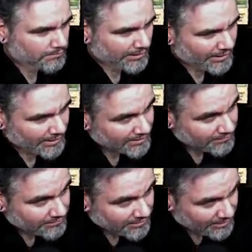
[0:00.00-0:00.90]
Pact
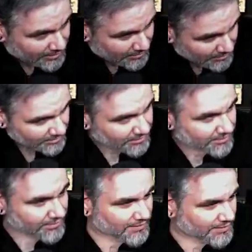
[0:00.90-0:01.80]
of Negation
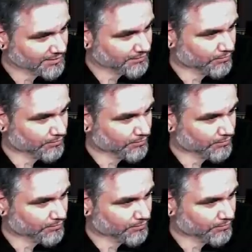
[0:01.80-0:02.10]
or uh,